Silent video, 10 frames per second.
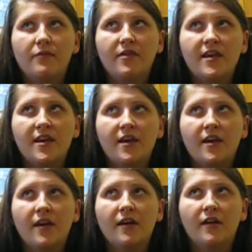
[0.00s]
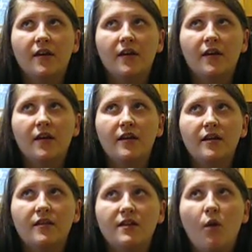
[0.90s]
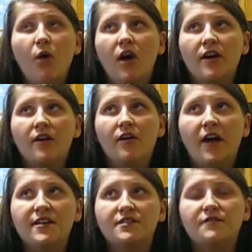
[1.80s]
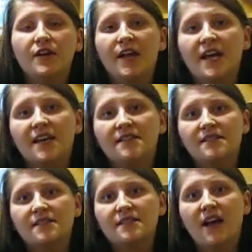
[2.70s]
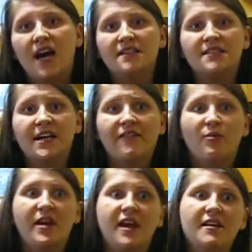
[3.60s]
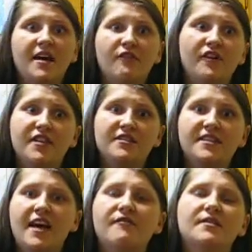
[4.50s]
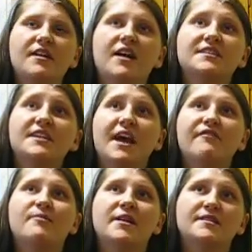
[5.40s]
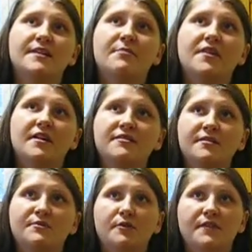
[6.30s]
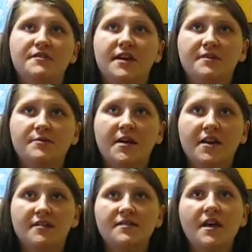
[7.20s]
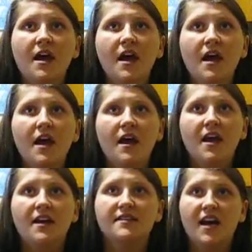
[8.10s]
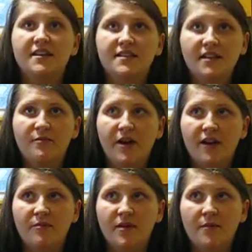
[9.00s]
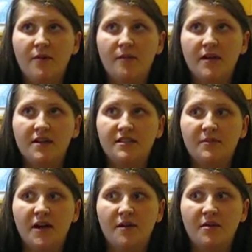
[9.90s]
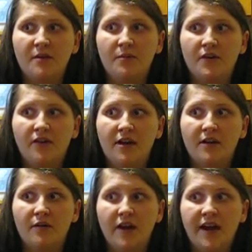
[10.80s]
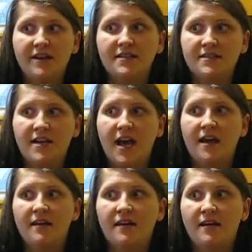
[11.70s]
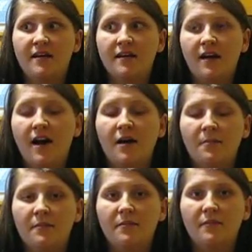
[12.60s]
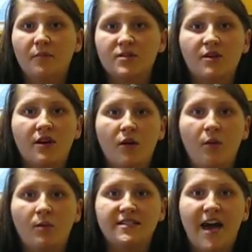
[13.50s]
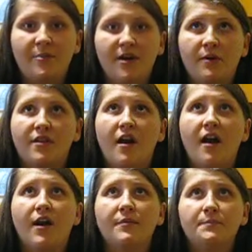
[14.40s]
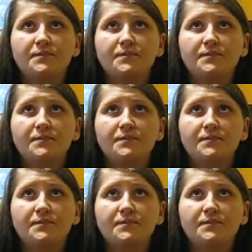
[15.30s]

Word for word: the the whole article I just feel like is costing everybody every ev costing everybody something in some sort of sense because it's costing the American people because the American people are like, great, is that um, what's going to go, what's happening with our,